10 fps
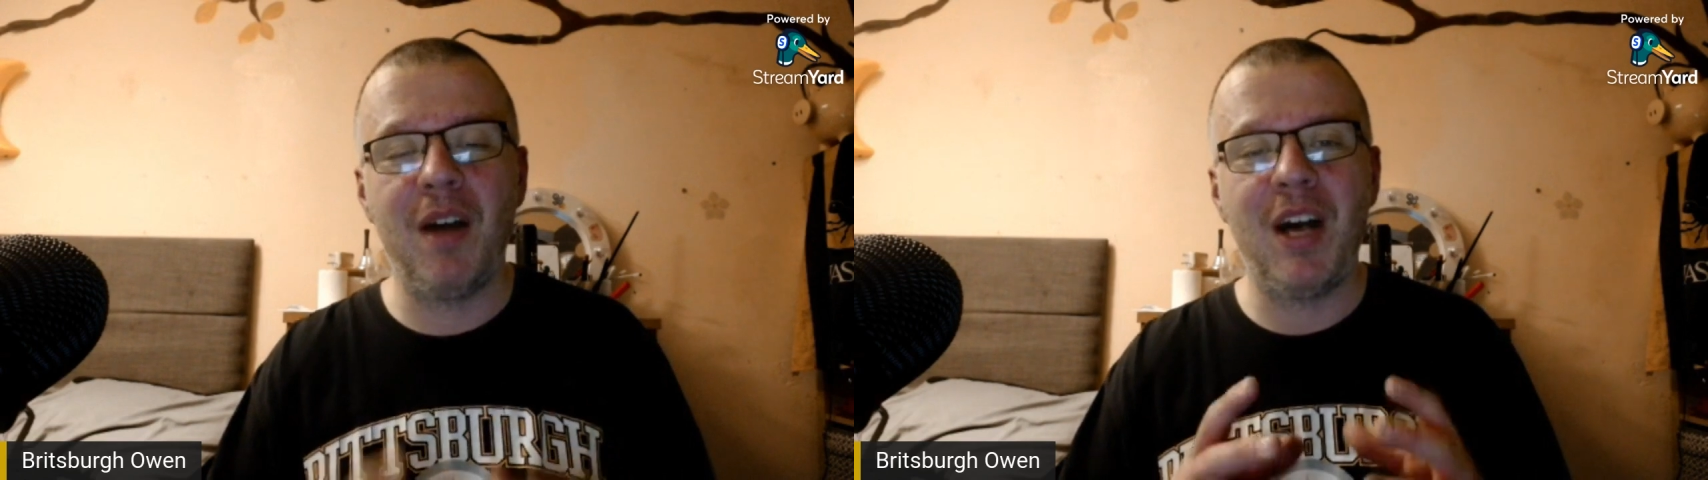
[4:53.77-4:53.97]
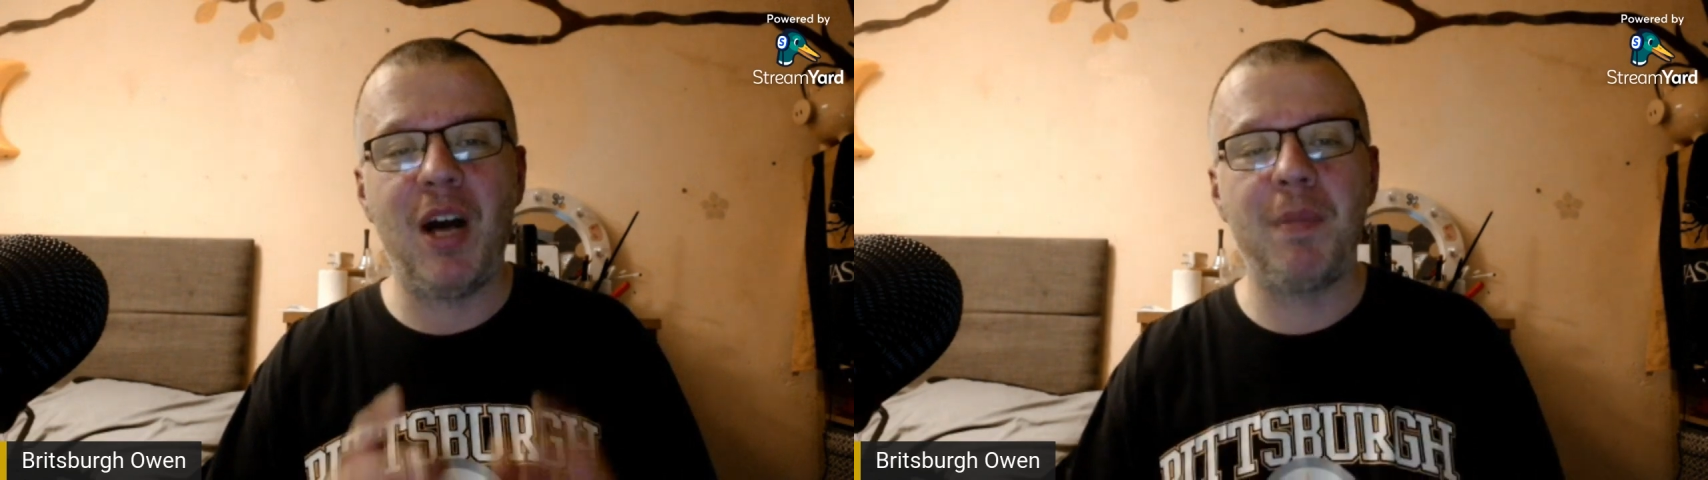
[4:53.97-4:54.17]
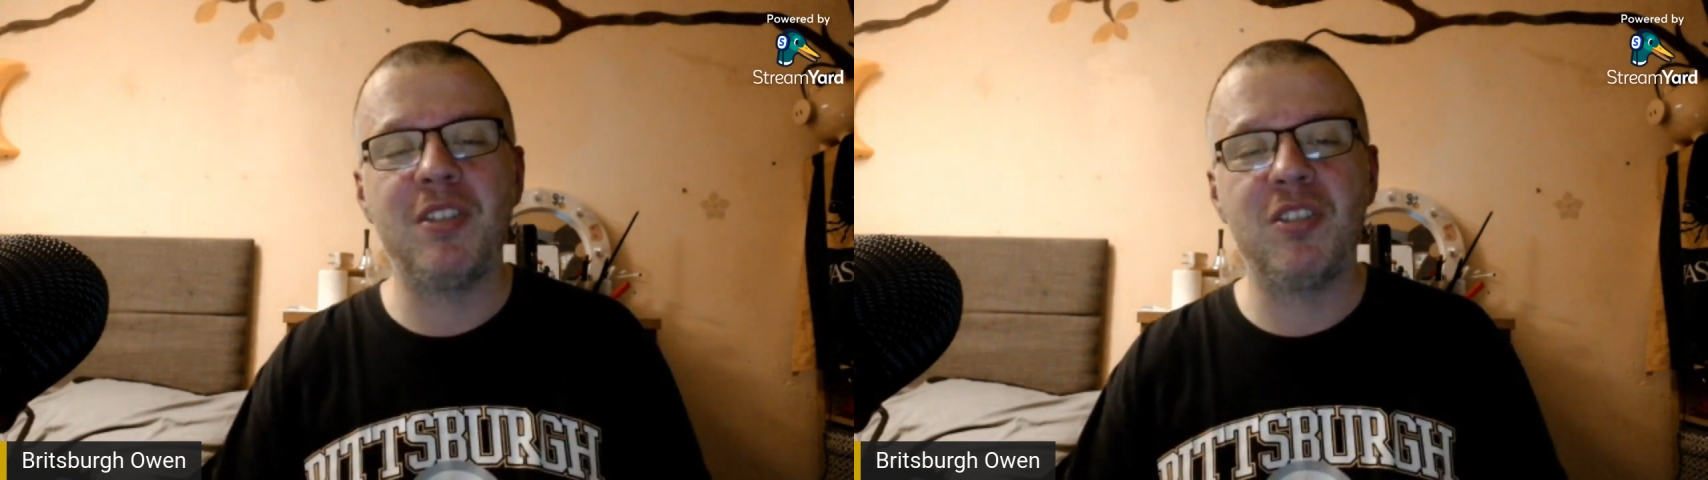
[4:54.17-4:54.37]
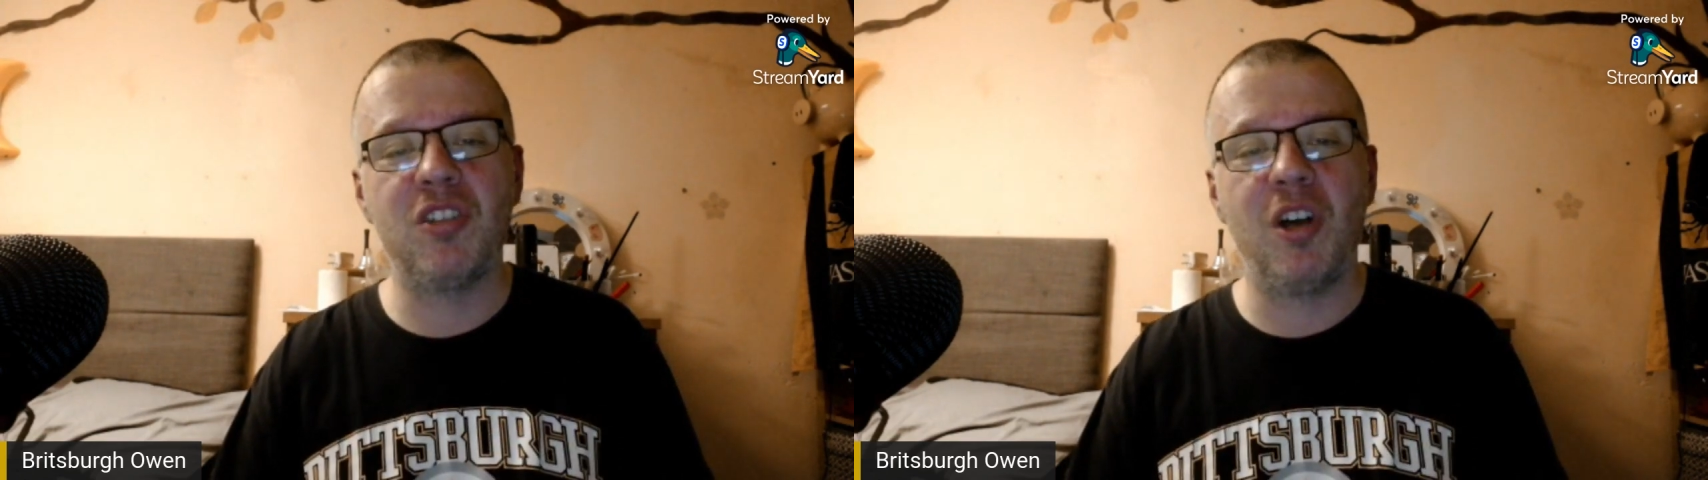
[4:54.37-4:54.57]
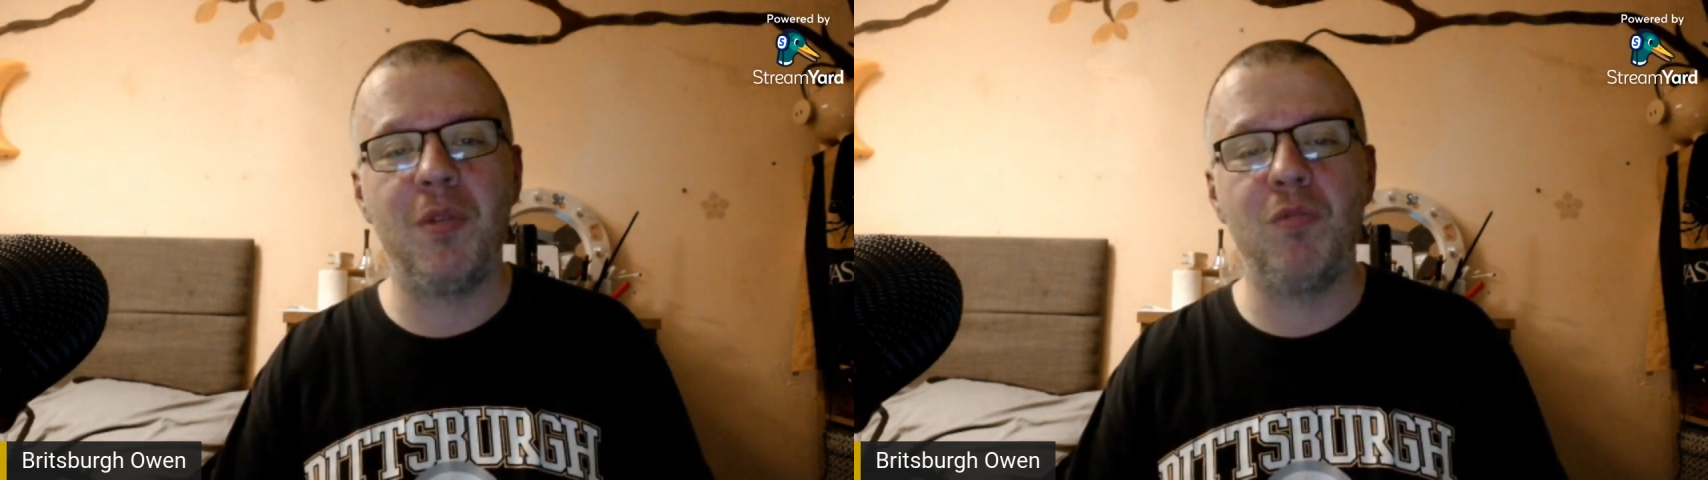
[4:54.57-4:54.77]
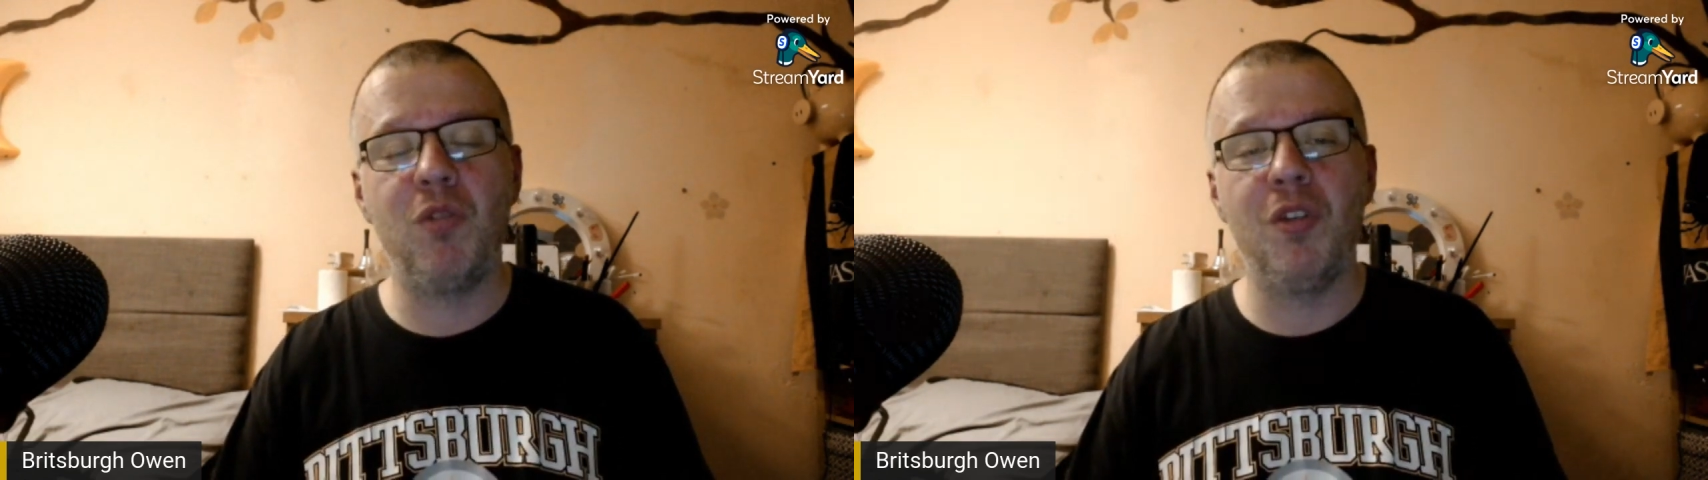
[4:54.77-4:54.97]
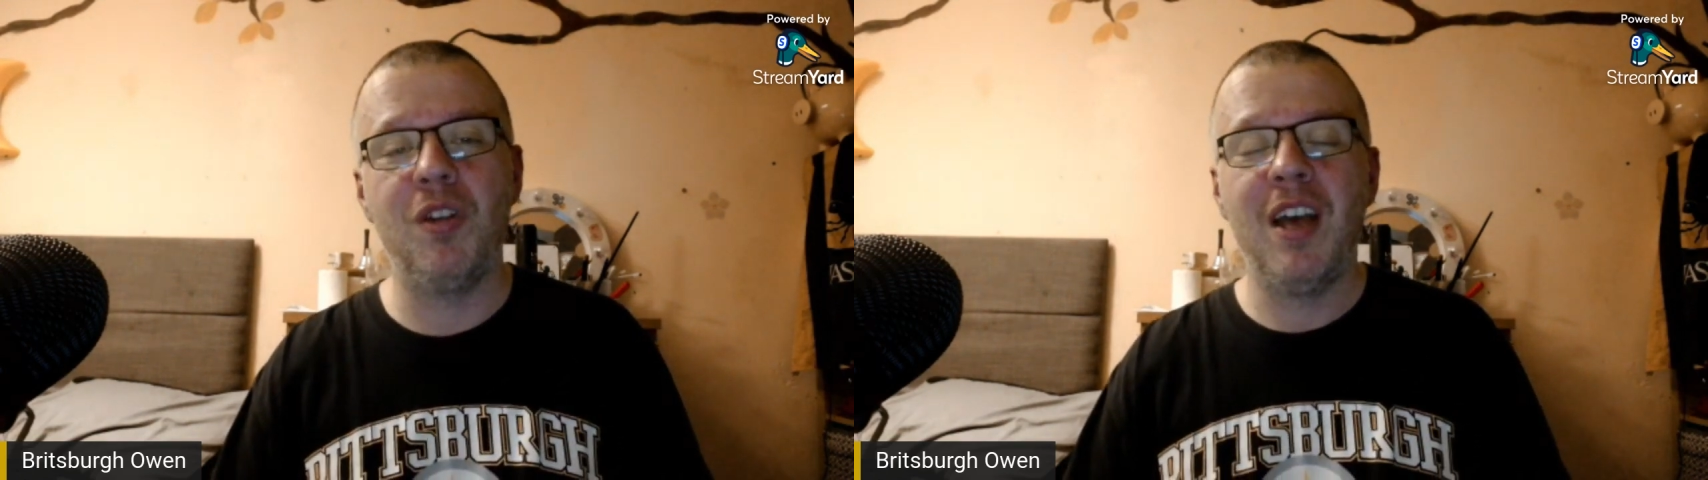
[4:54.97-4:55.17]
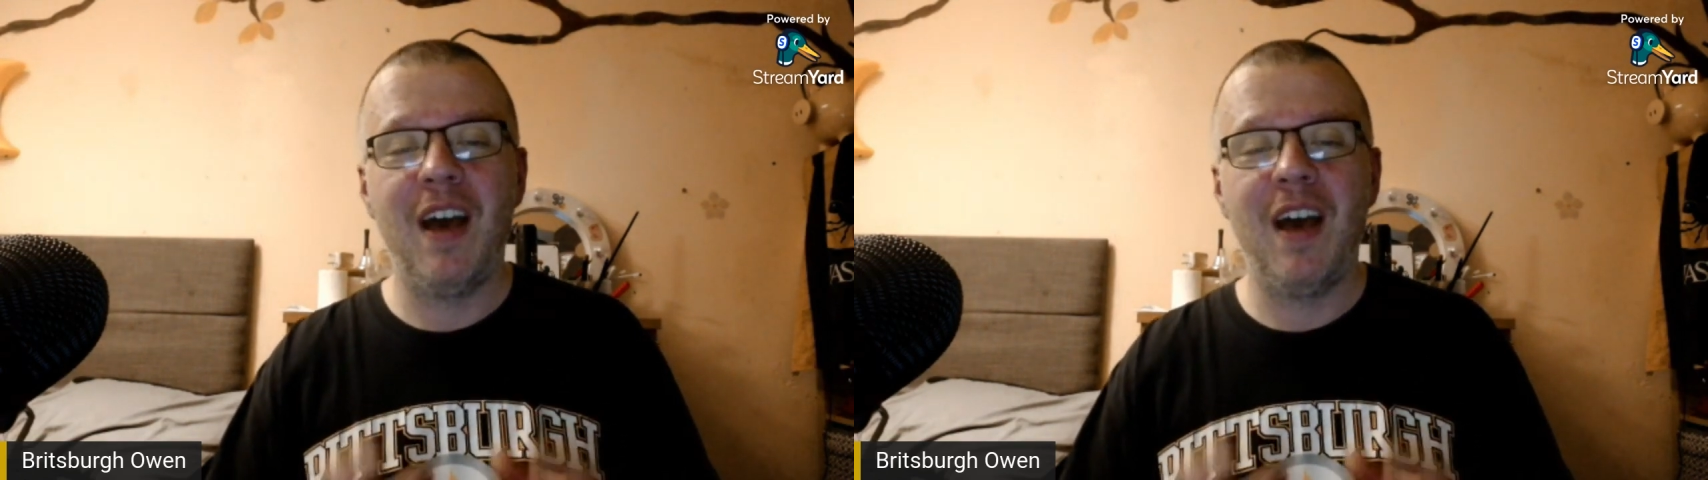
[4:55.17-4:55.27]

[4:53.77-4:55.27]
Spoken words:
helping stop the run.